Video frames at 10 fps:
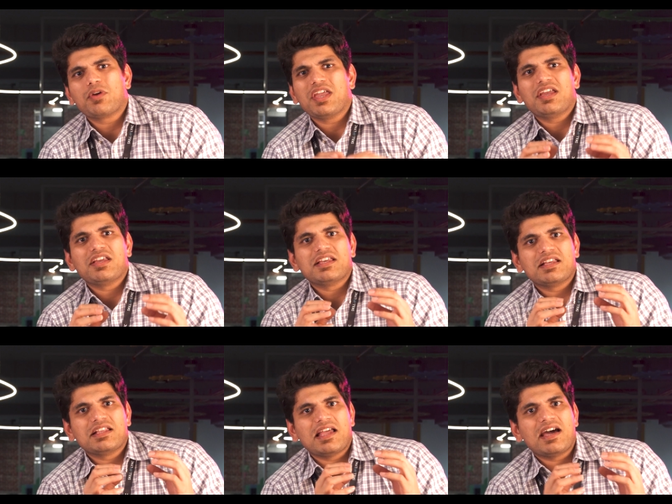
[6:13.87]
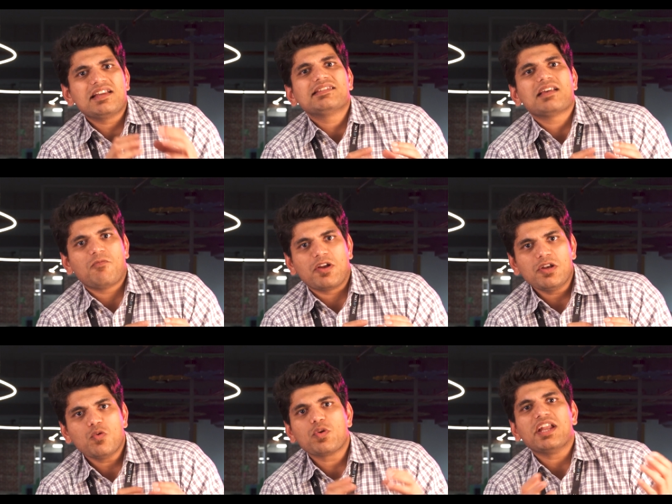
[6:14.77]
okay, there is
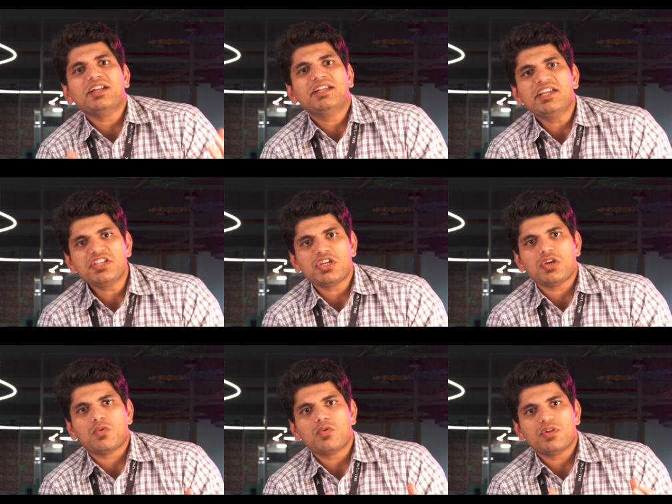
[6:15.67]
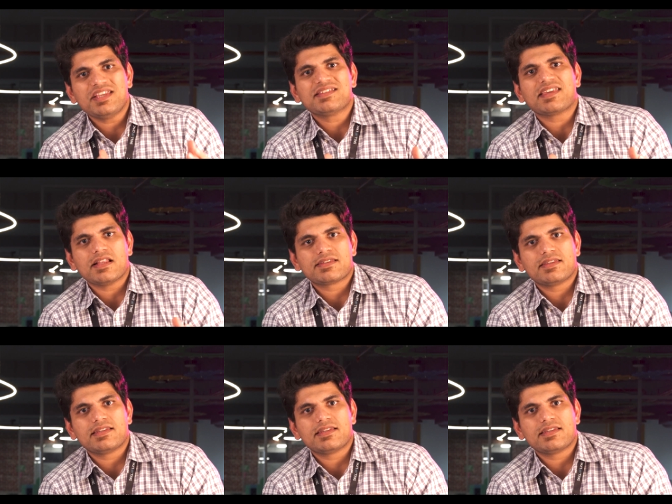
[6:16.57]
someone who can teach you these skills.